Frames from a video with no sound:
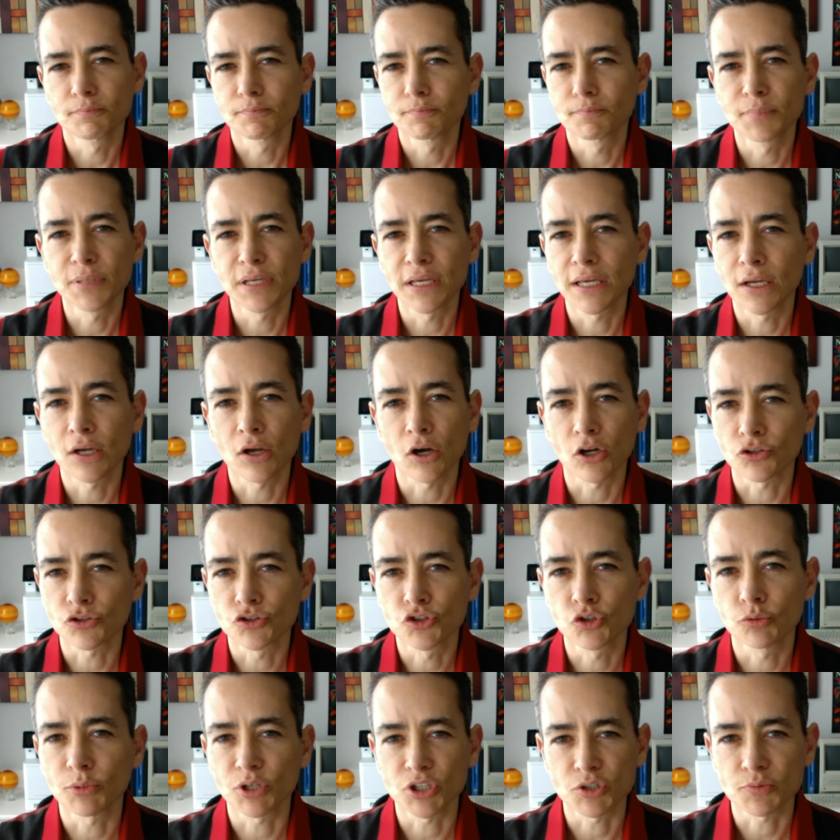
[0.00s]
being on
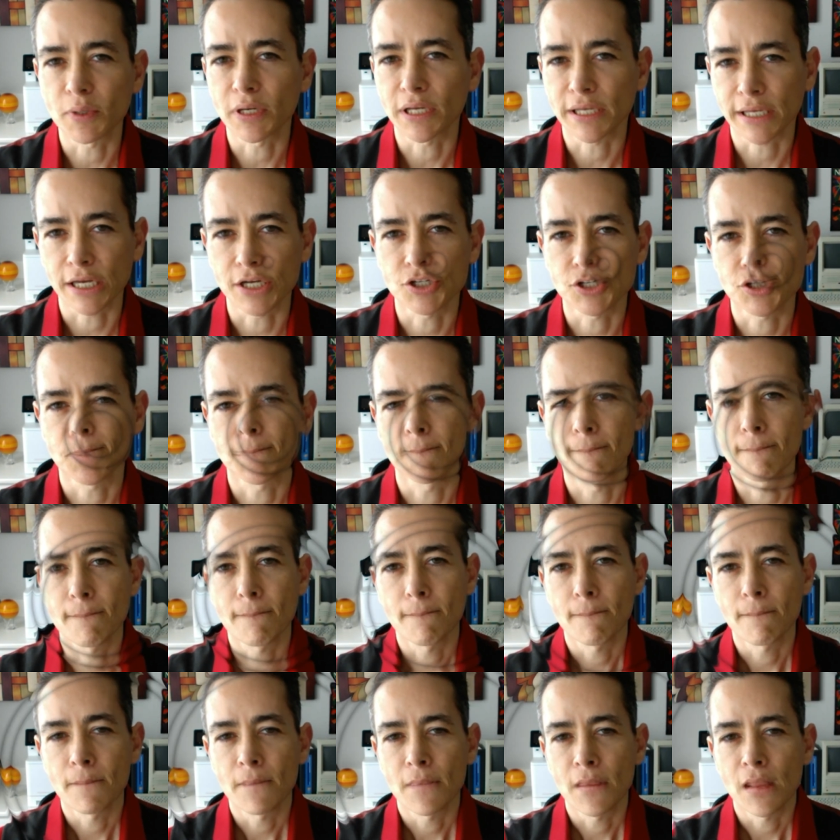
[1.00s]
too much medication.
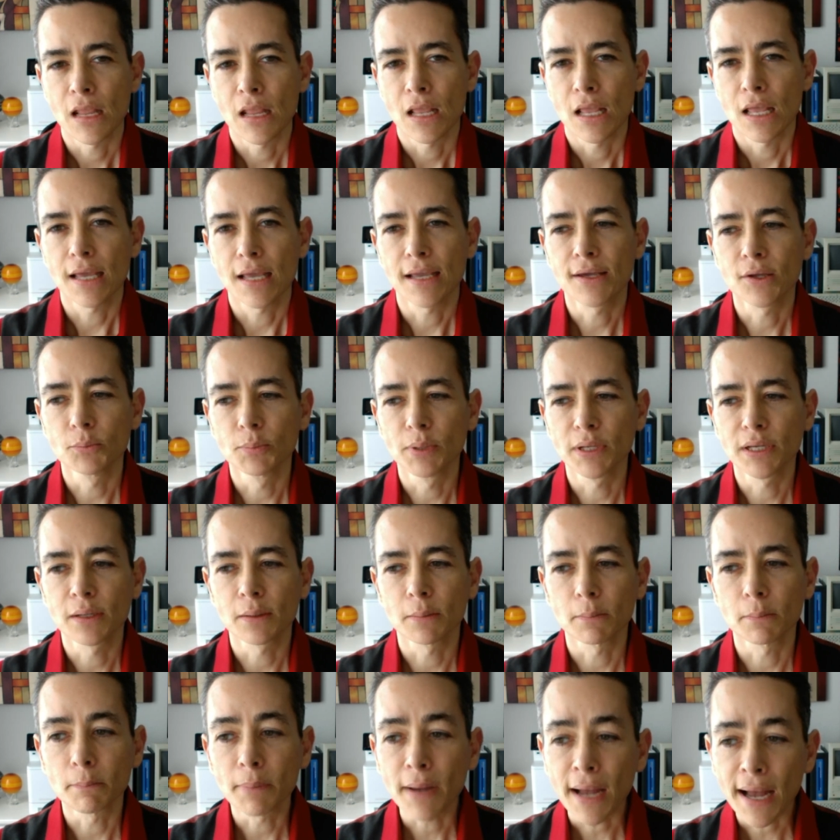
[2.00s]
It can be
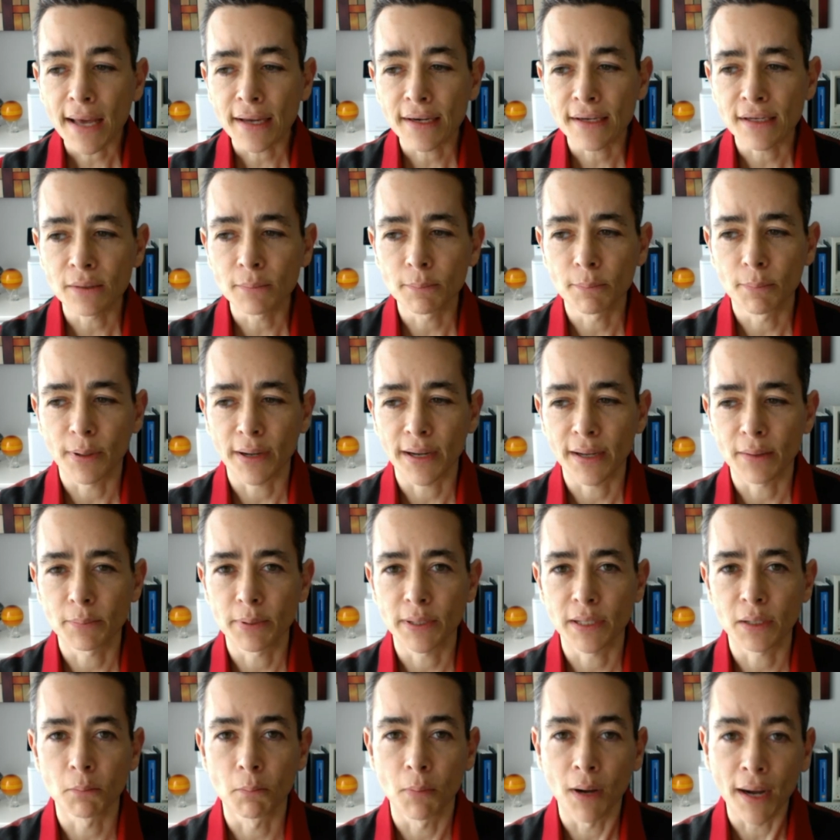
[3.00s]
combated by
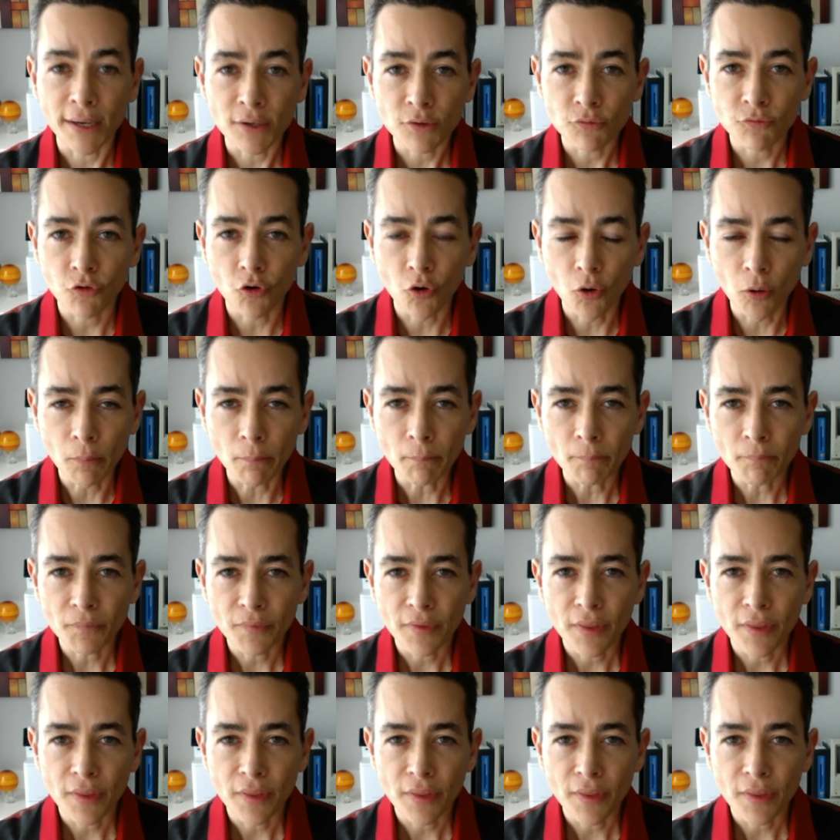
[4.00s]
being mindful,